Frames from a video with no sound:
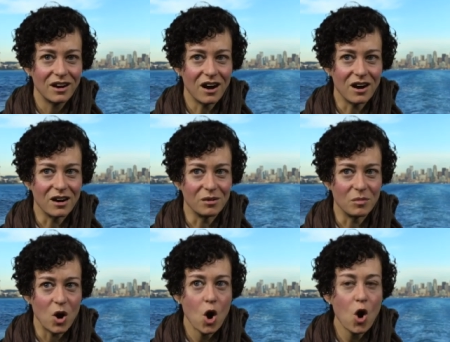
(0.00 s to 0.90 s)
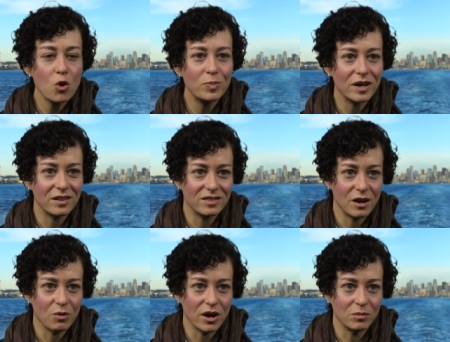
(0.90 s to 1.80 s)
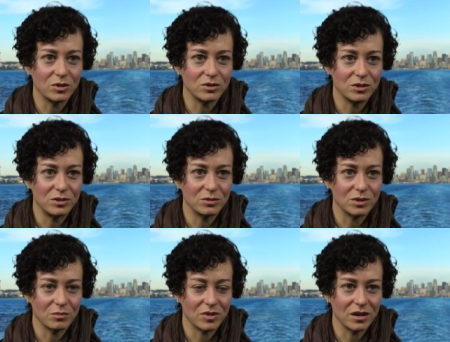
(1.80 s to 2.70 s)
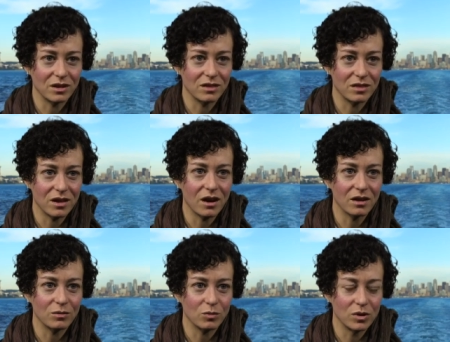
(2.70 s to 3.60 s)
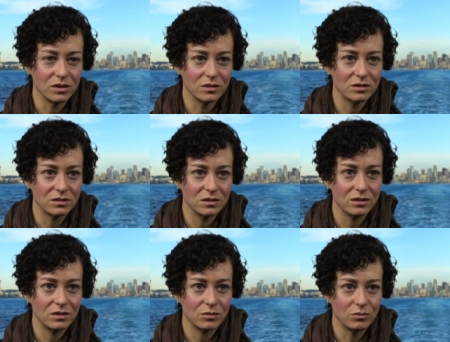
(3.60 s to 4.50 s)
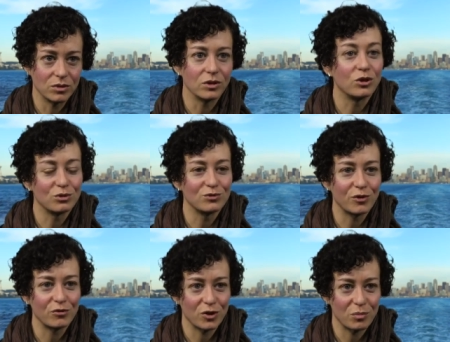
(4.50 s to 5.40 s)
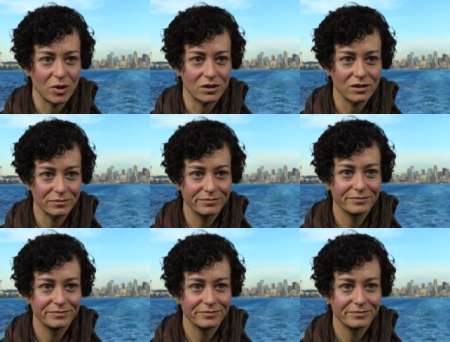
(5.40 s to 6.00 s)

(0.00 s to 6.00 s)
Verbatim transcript: um, hoping that they were able to do something that was really useful for the partner.